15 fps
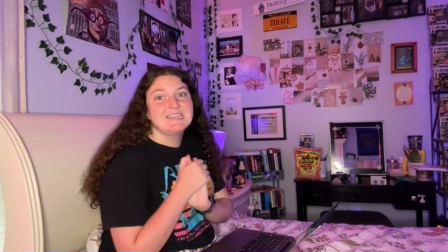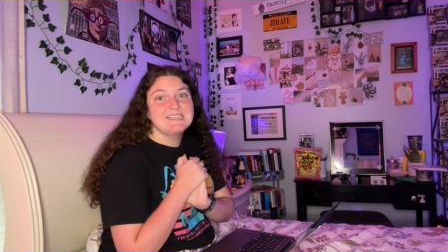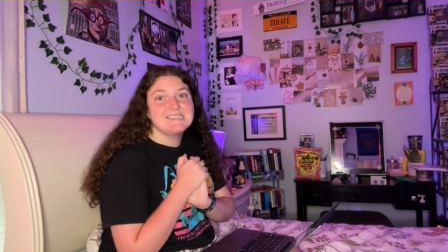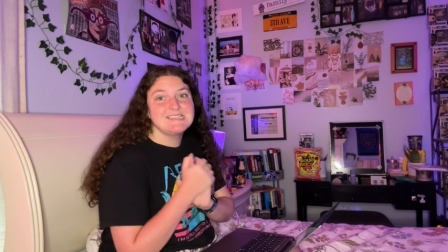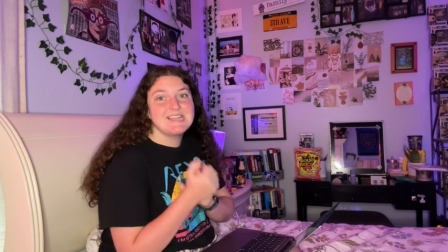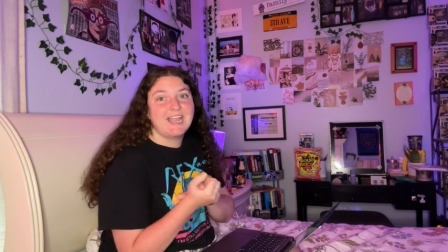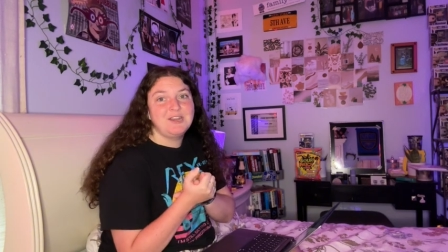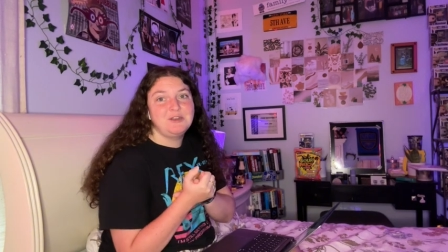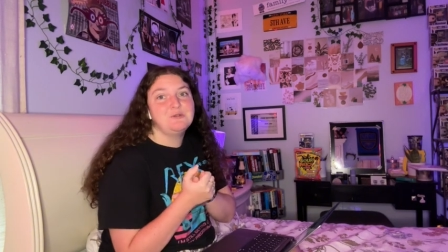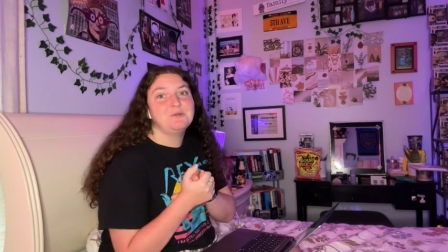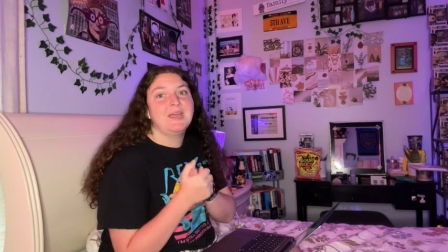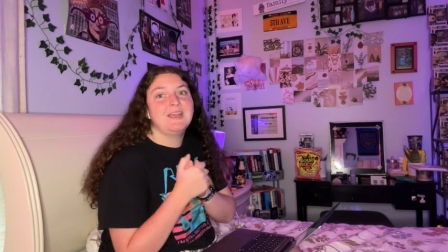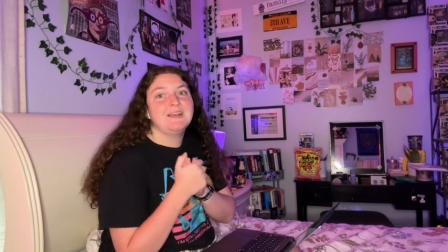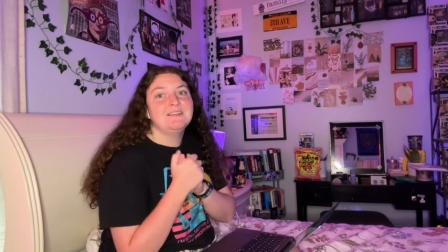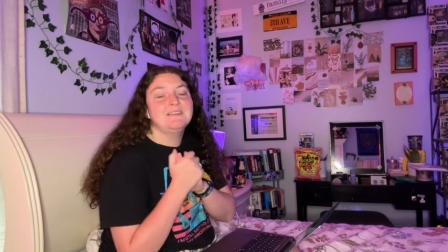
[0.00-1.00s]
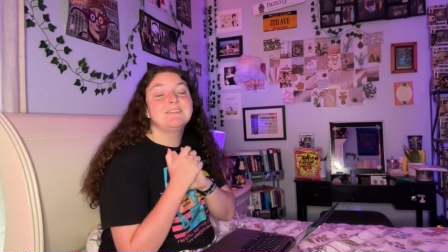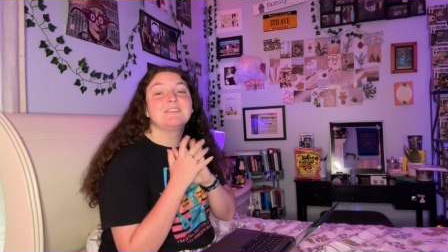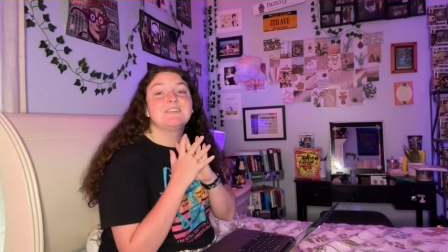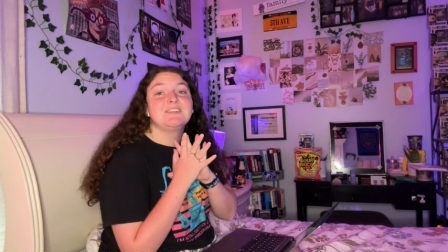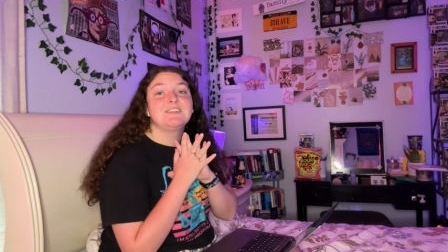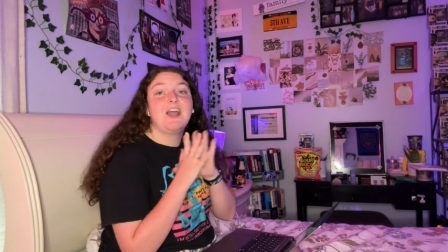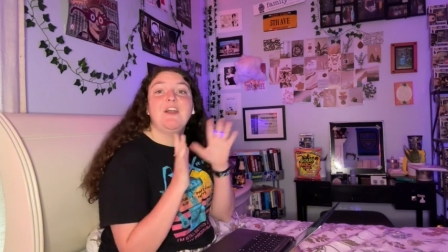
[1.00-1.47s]
Dinoland.
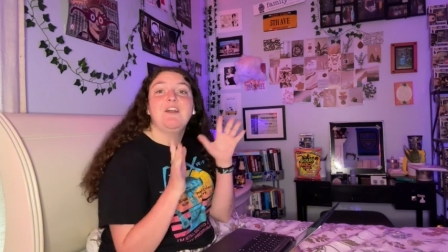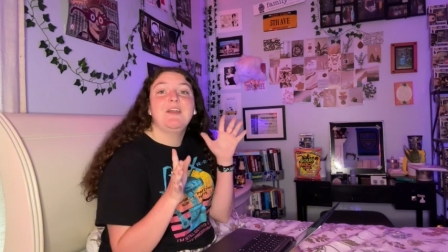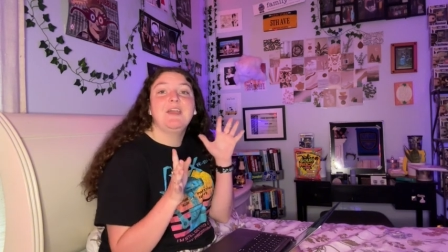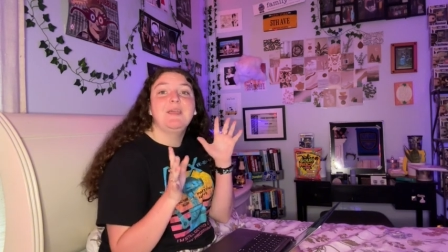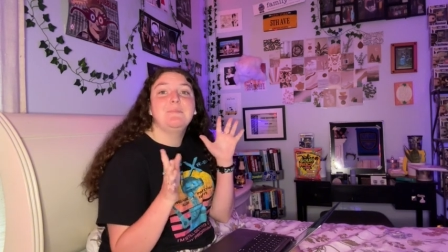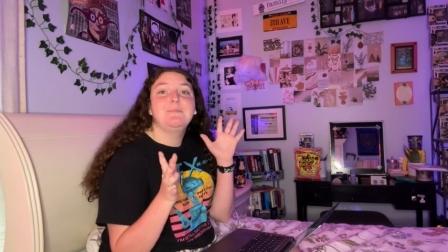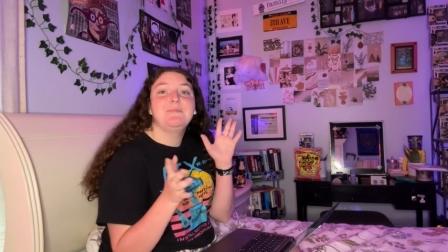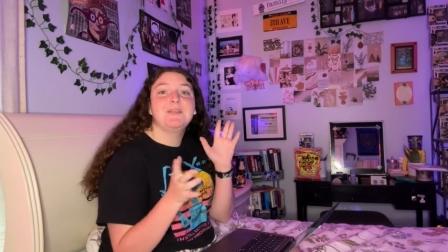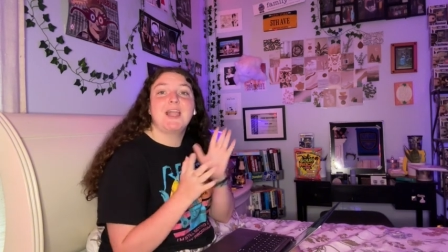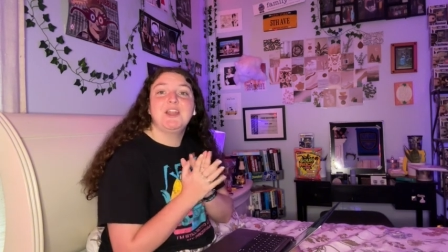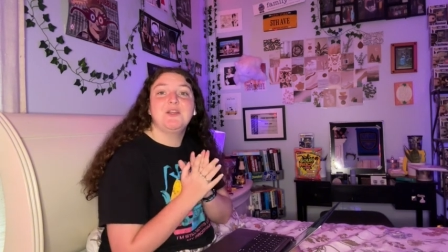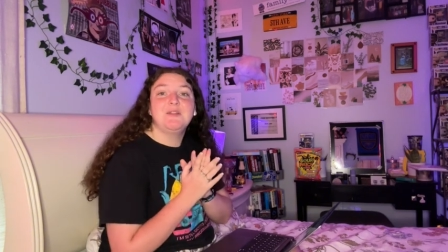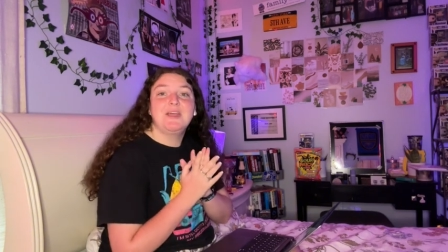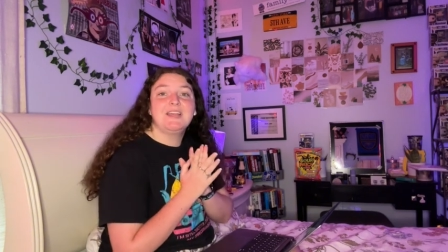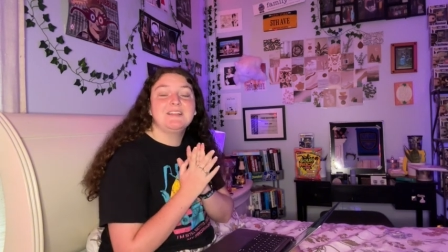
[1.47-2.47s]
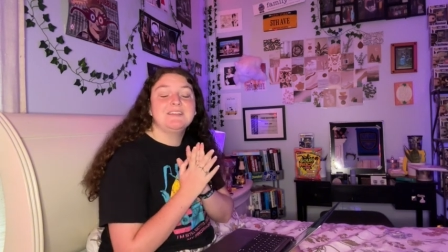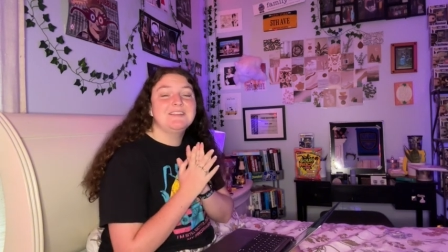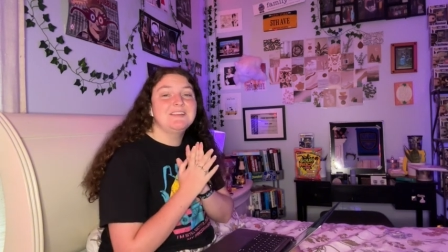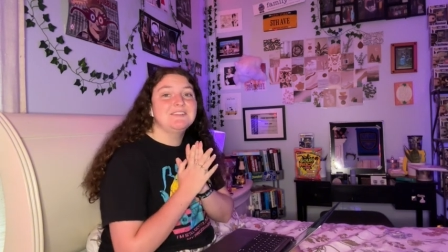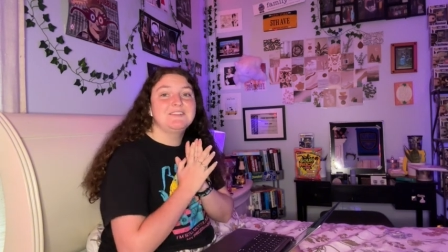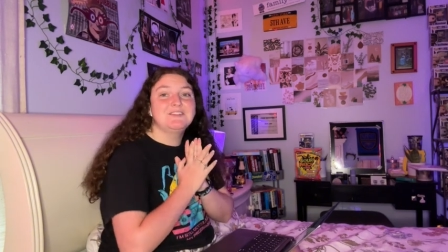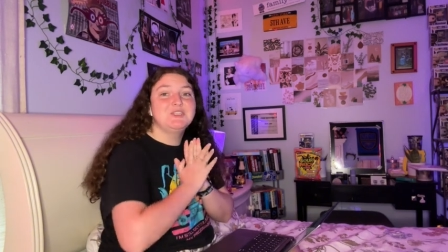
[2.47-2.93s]
Sorry, Dinoland
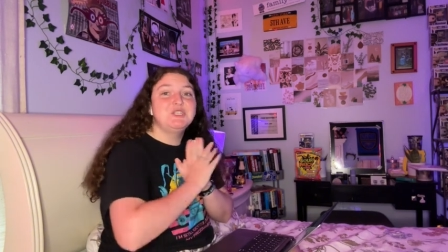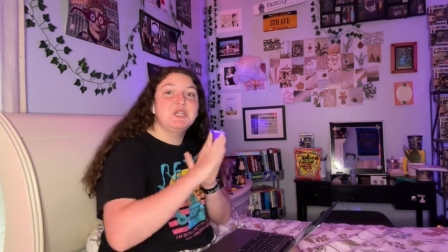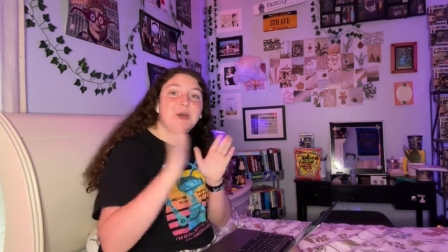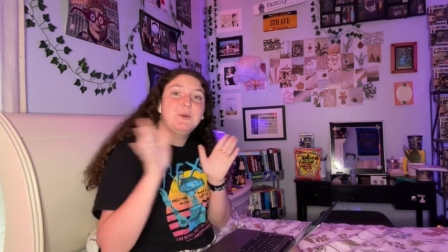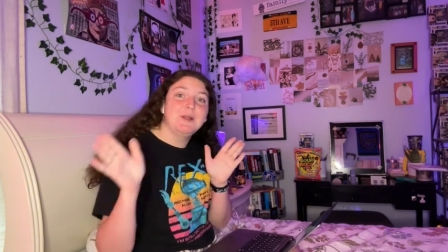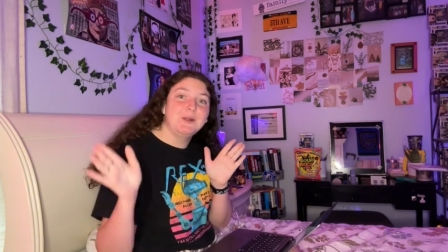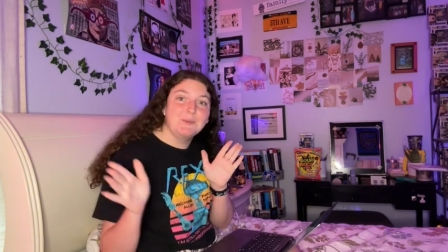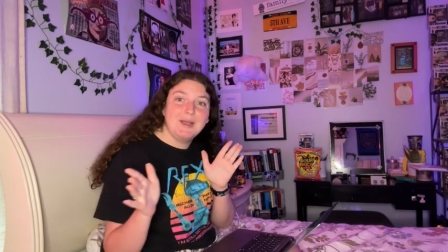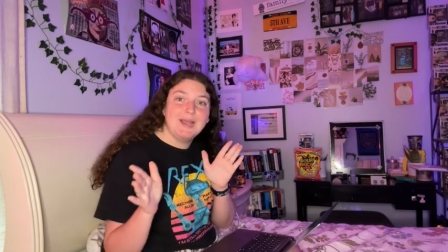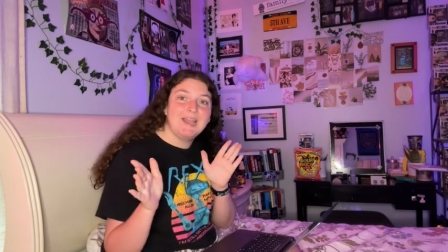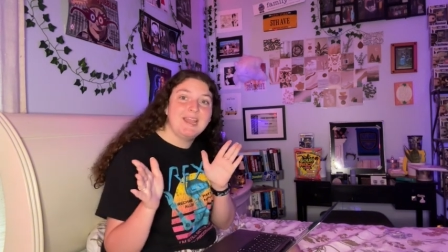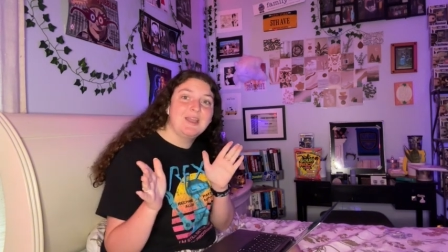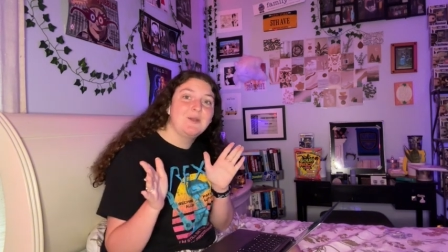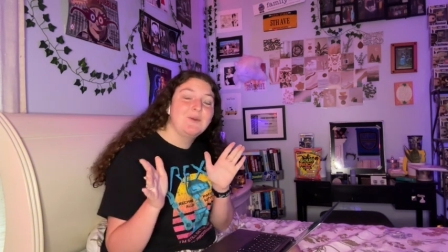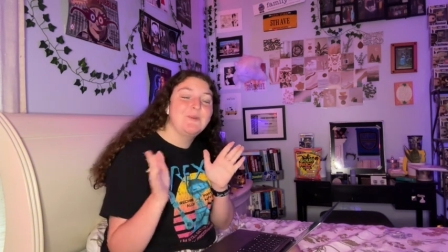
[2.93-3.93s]
is going away.